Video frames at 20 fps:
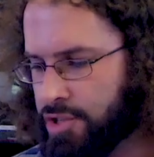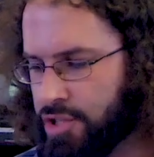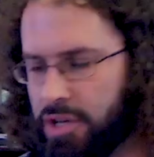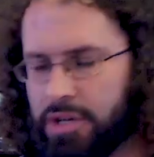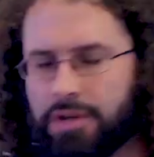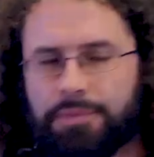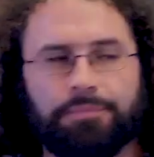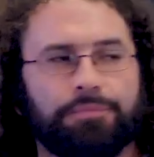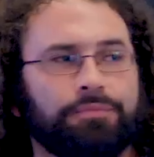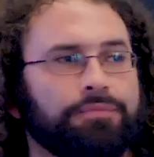
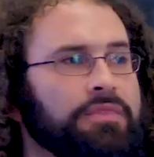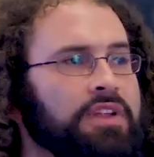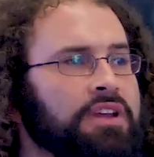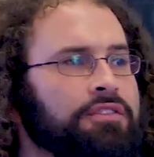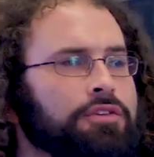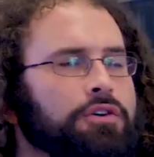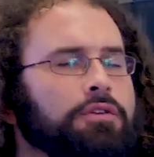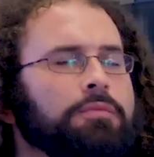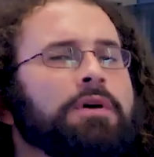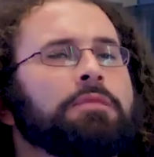So
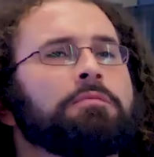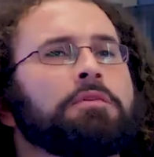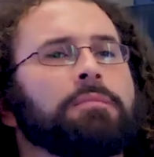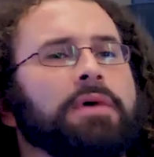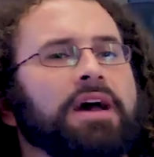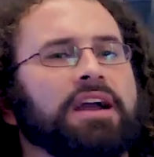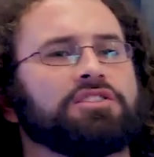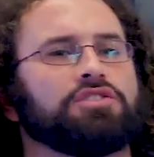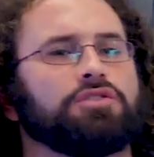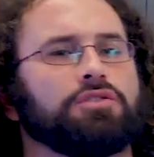if you
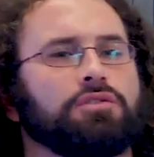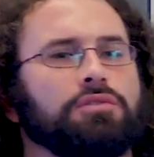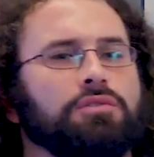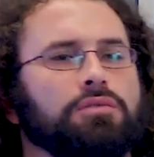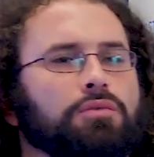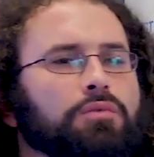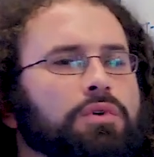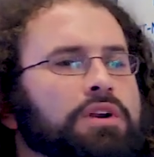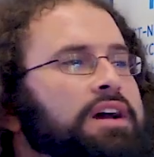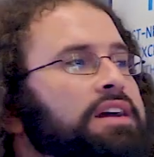remember back
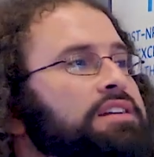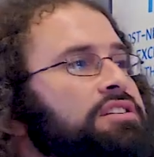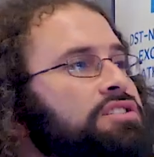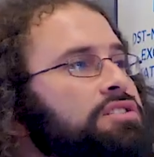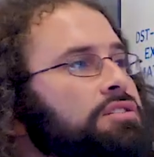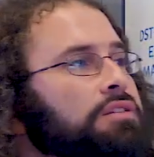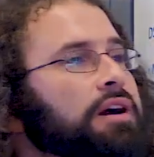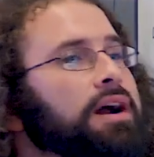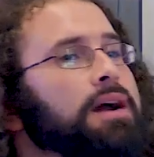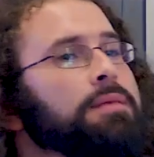to what I
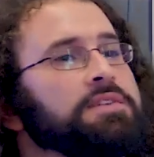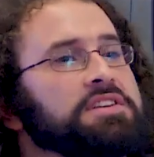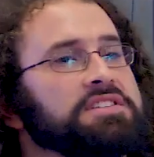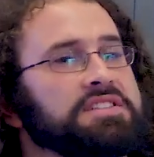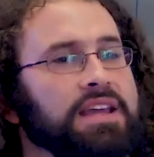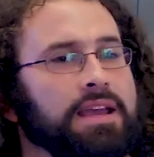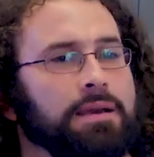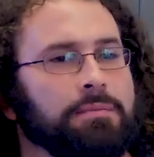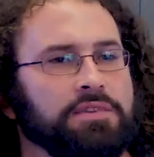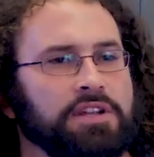described
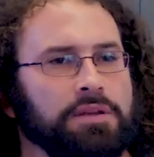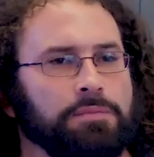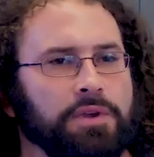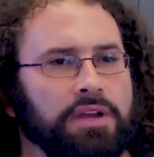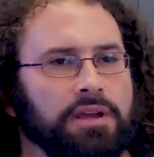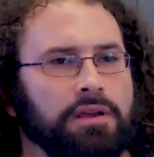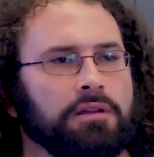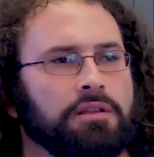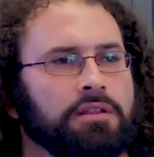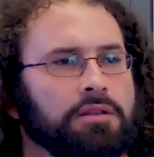as the
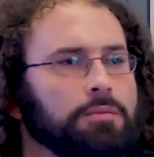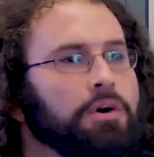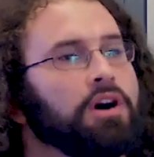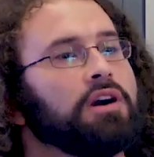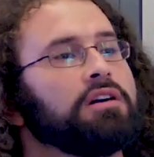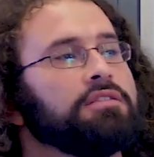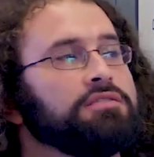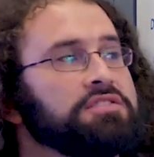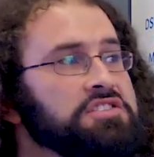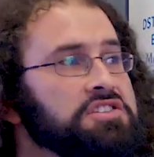MDP, the
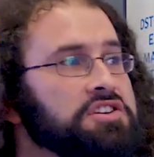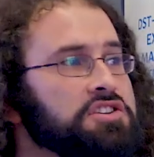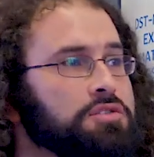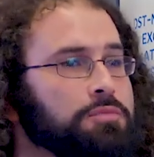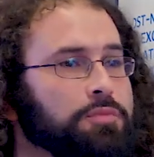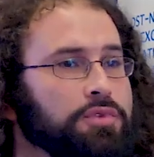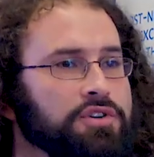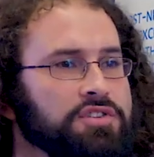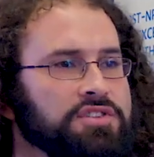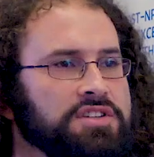Markov
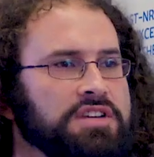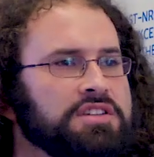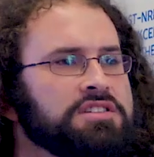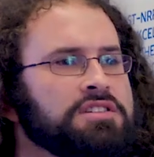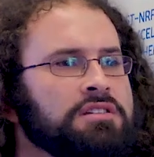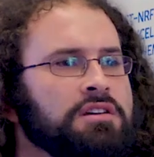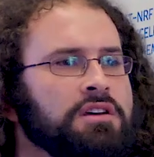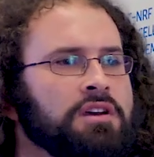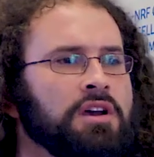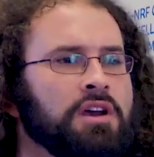decision
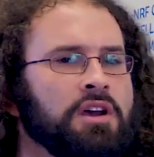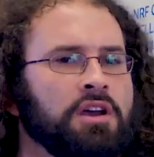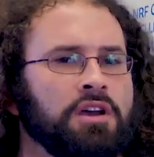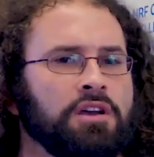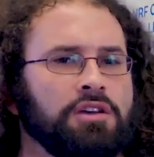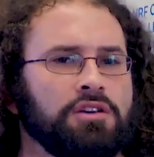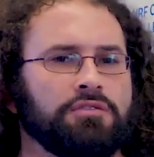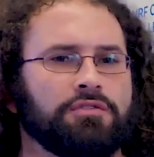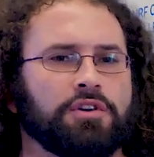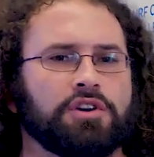process,
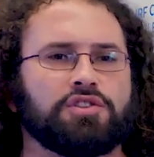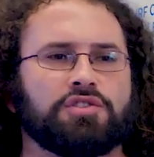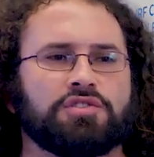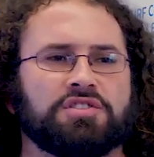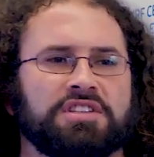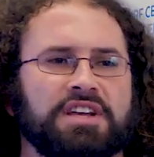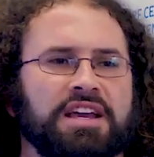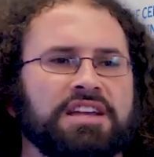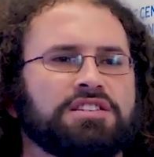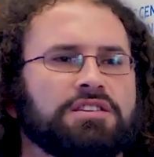you've got
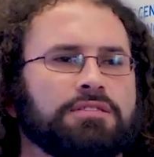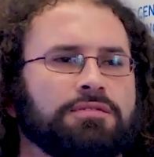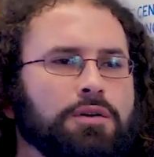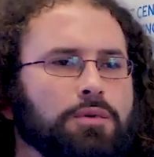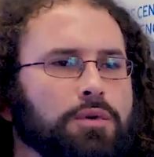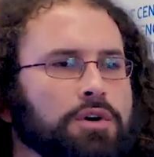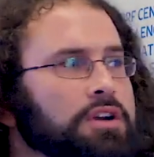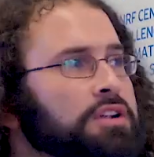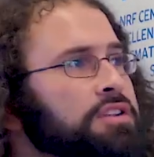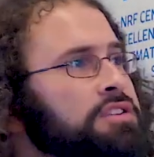your states of
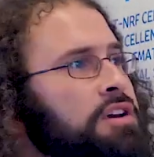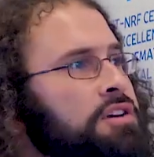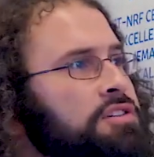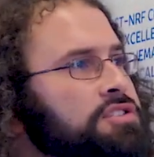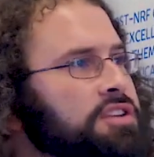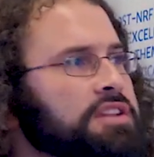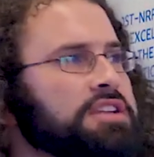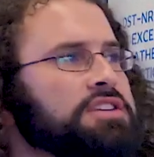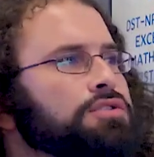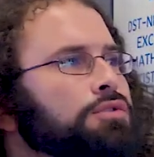the world,
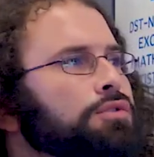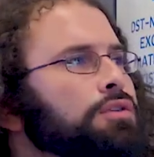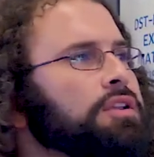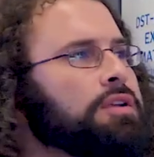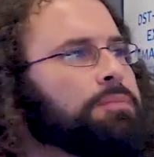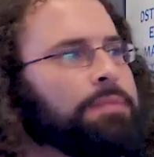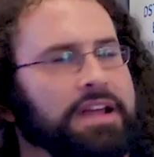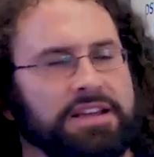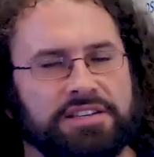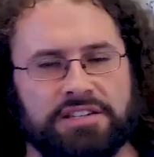so these are
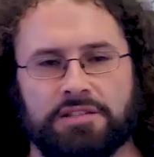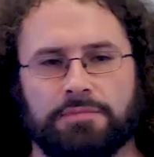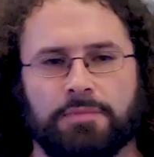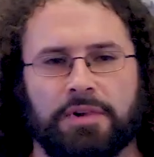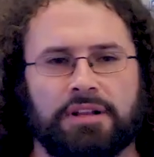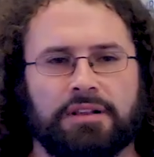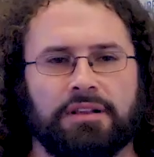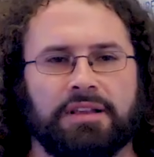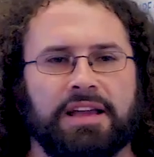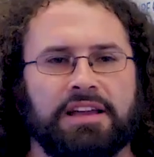all the places
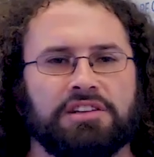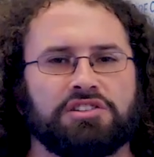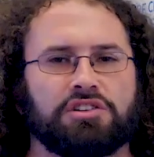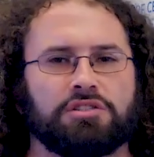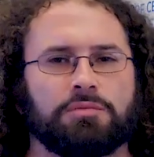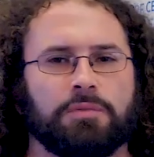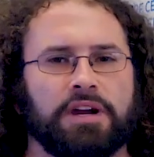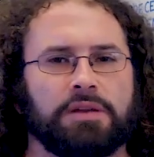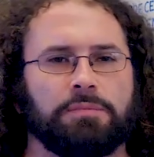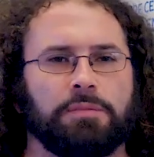my little
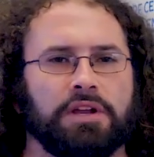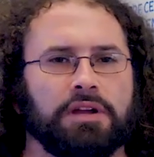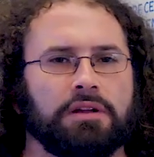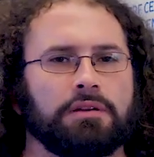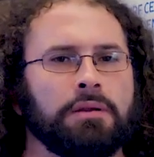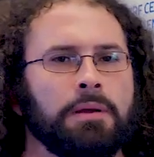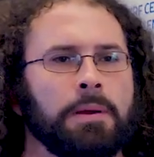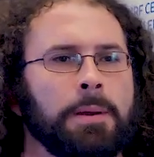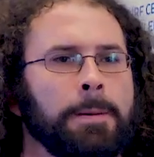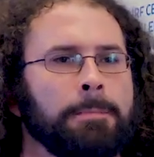agent might be
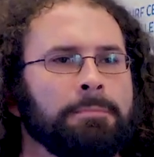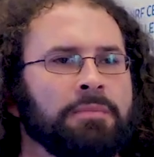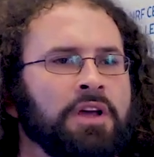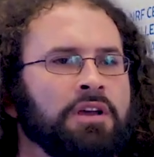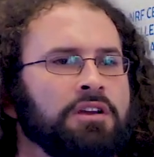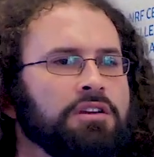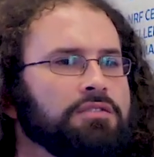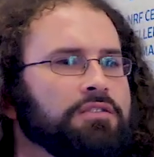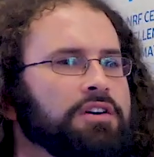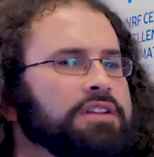in.
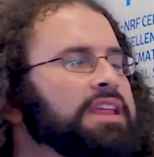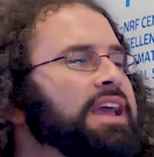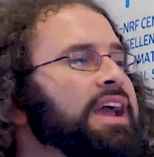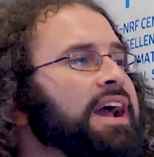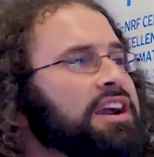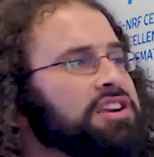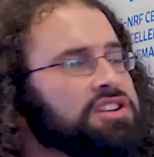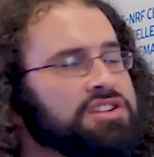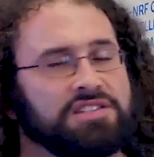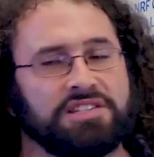You've got the
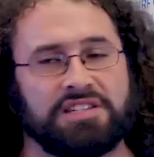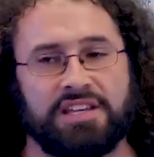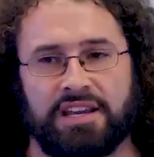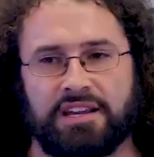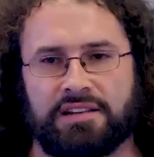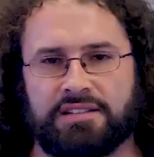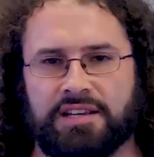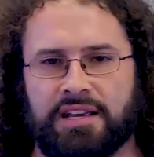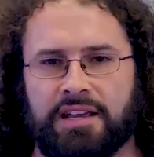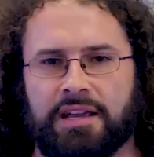actions
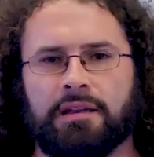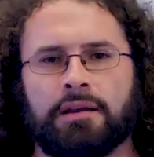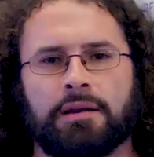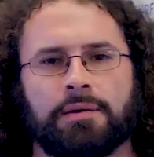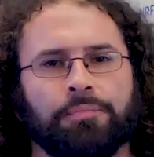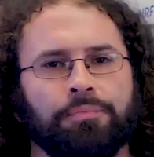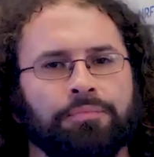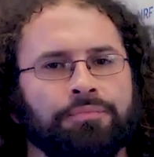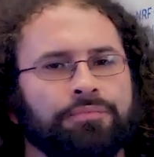he can take.